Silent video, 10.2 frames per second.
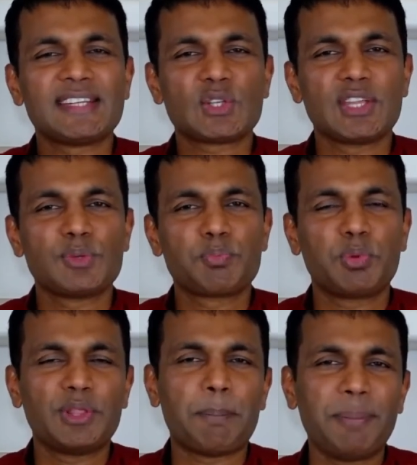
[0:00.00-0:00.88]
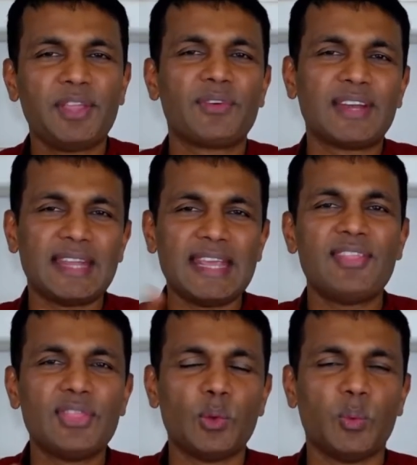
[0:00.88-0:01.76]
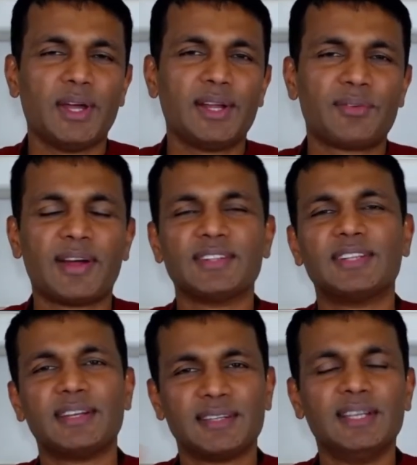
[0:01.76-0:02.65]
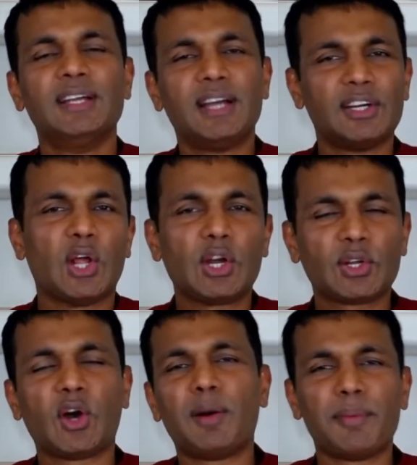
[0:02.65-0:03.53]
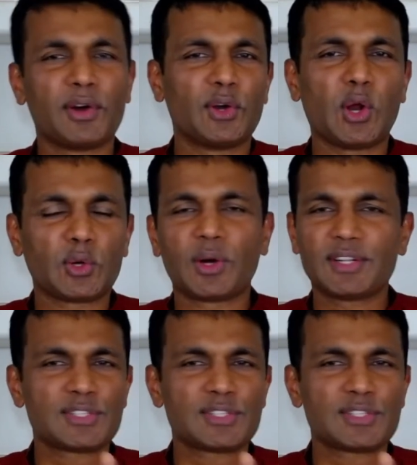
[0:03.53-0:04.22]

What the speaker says: So you put the period in the word rather than a .com or a .org.